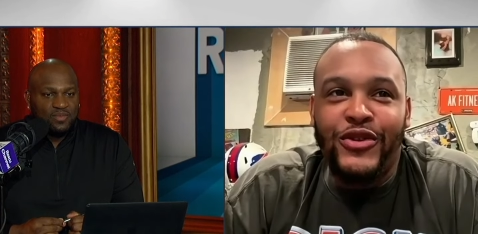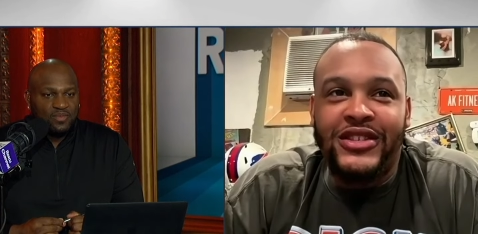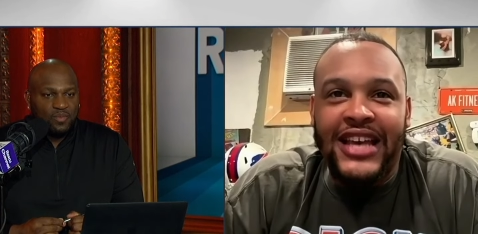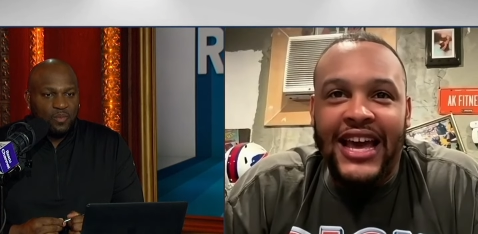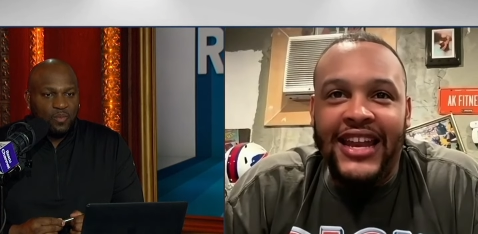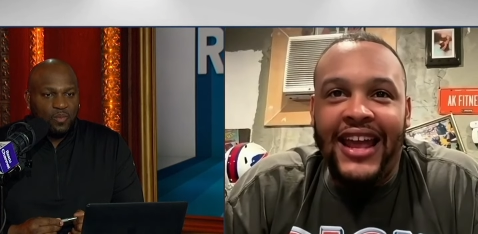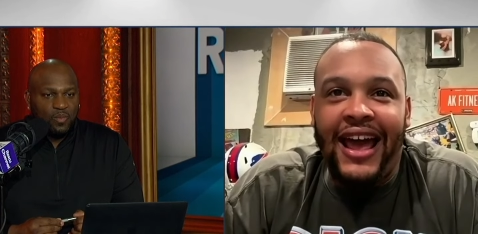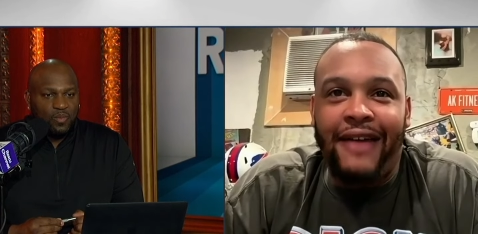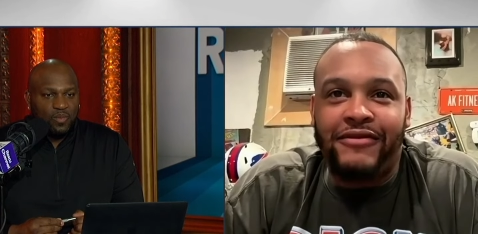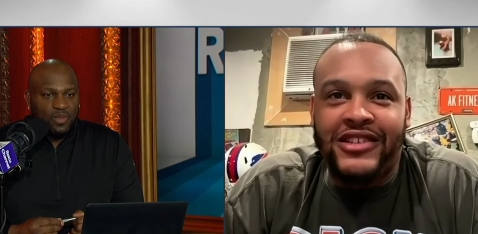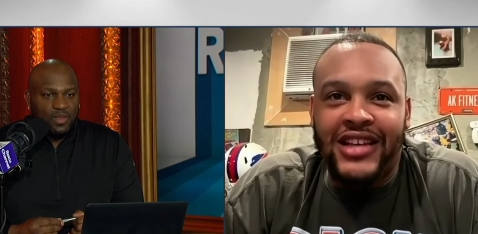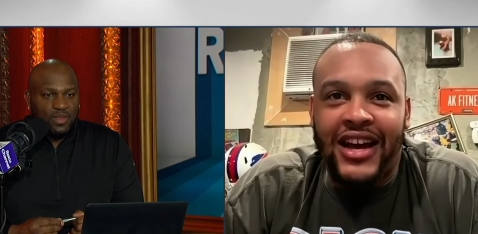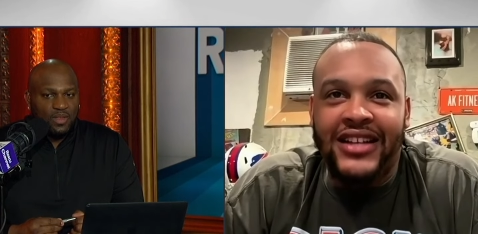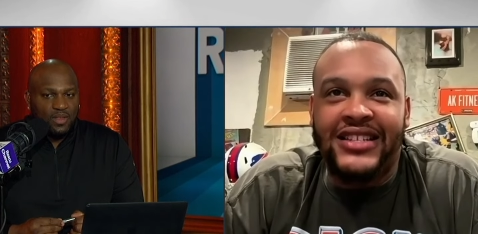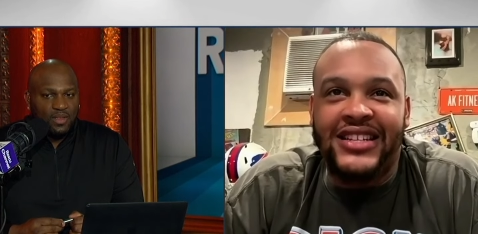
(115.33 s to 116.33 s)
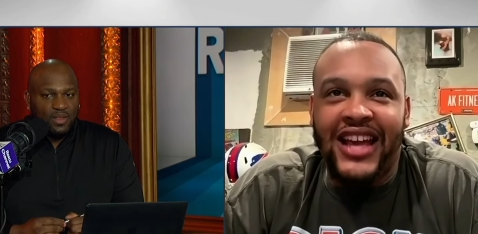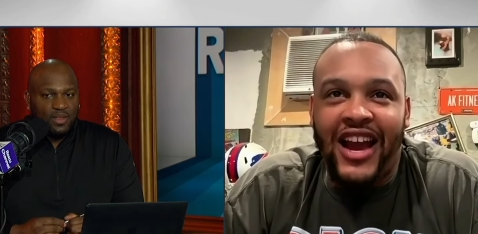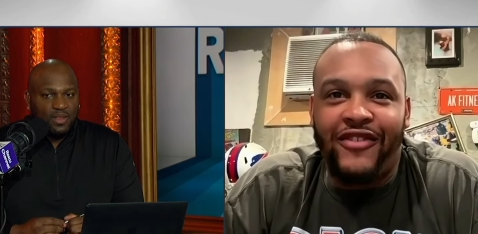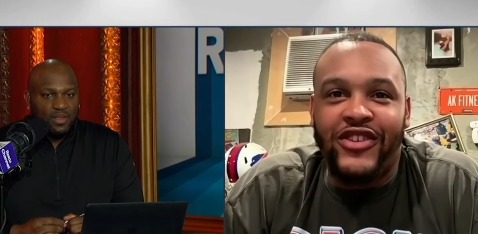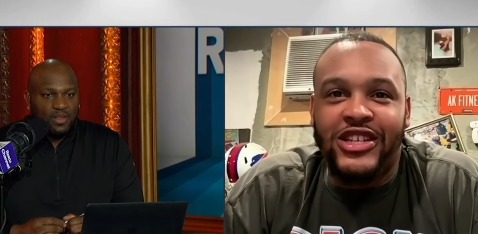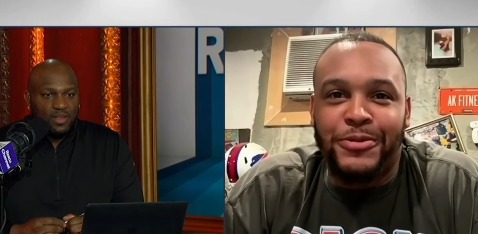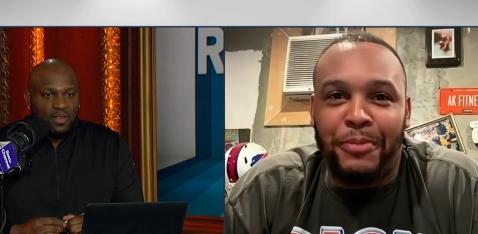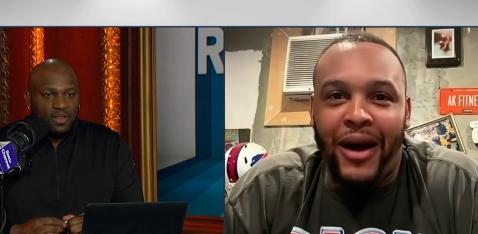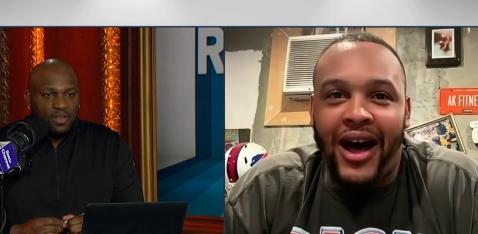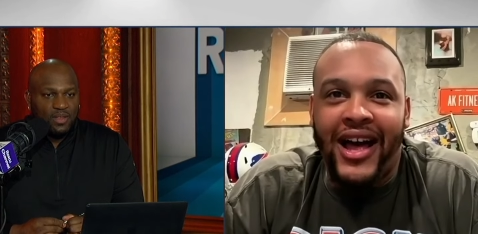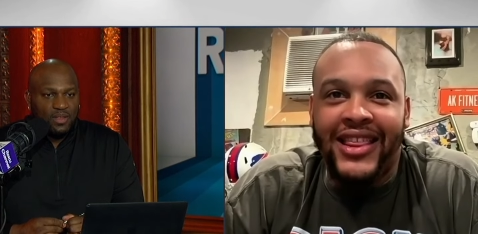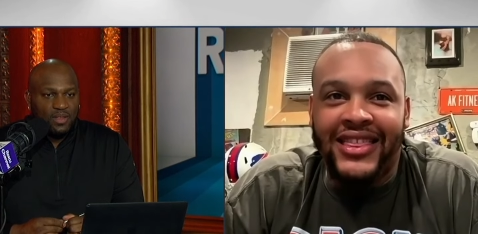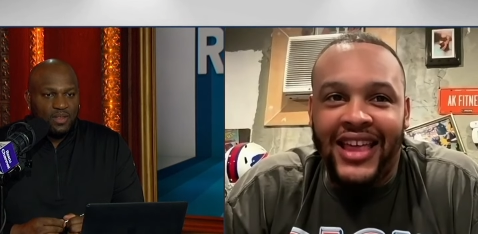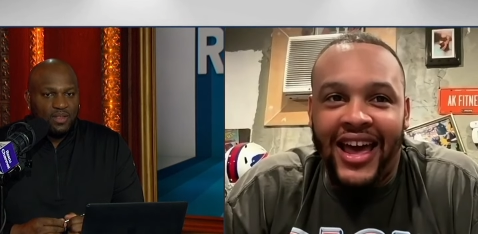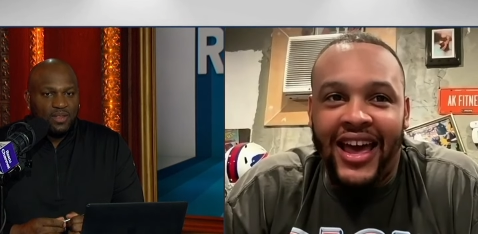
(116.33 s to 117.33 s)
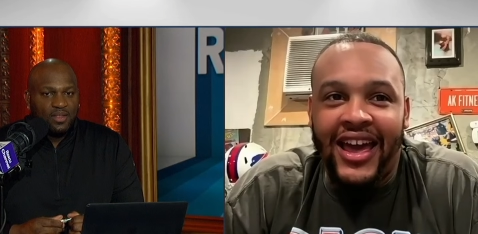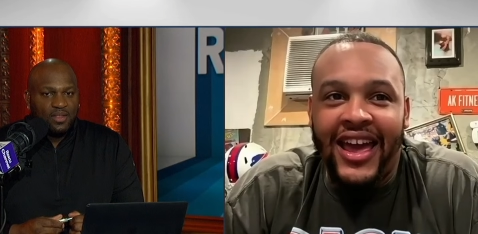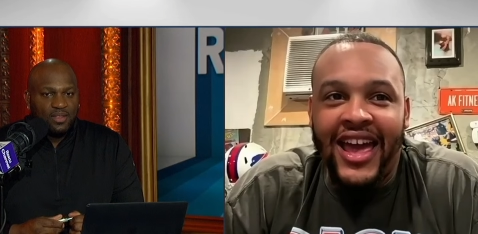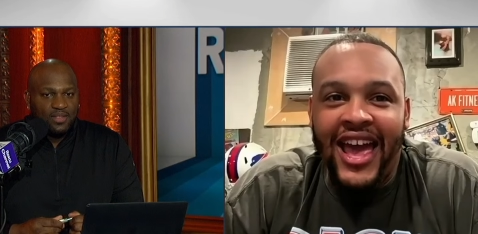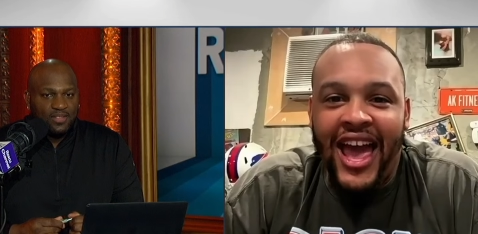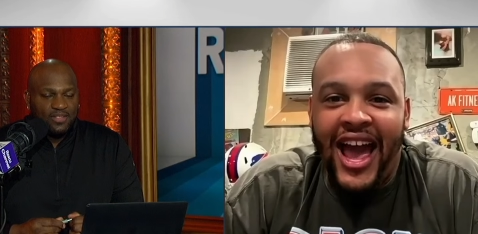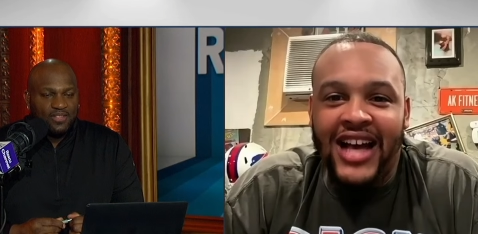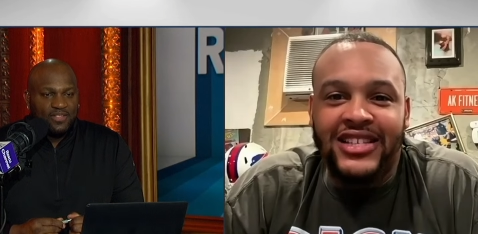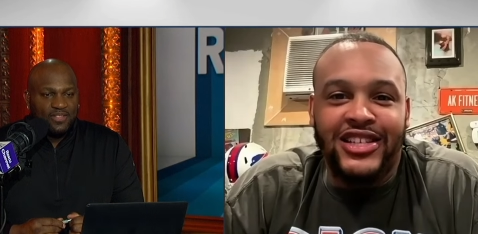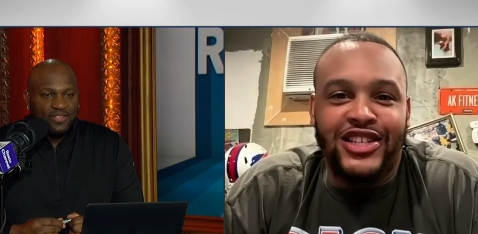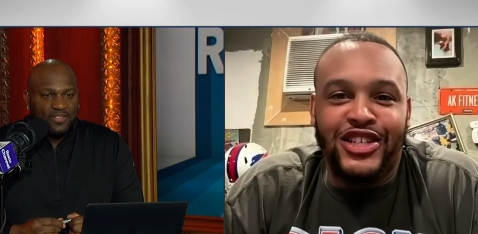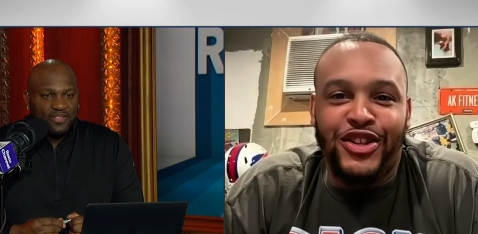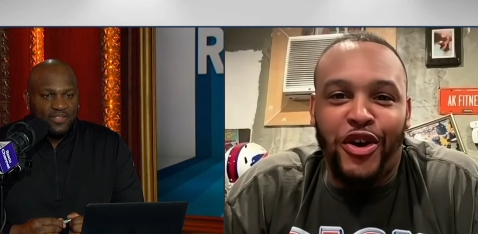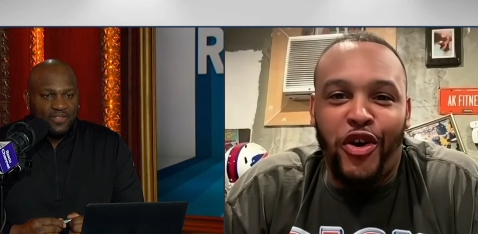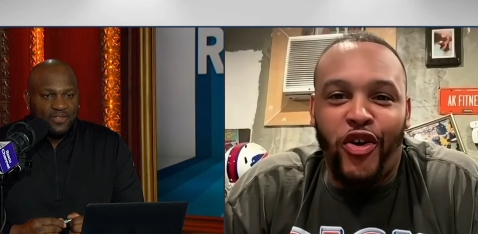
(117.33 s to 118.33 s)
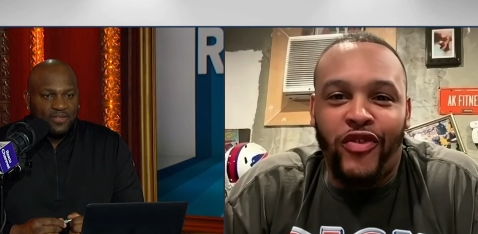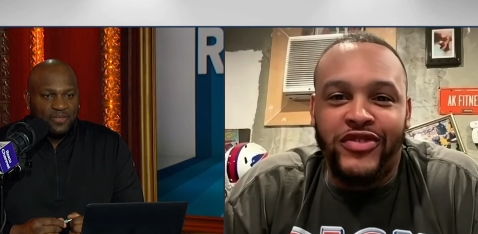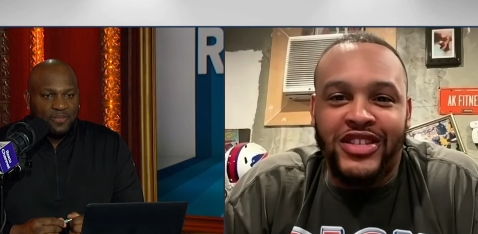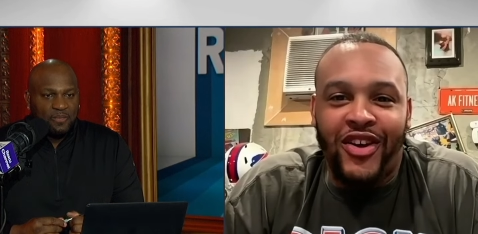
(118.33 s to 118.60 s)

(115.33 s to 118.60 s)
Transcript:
Speaker 1: you tend to have touched every spot that has a stove.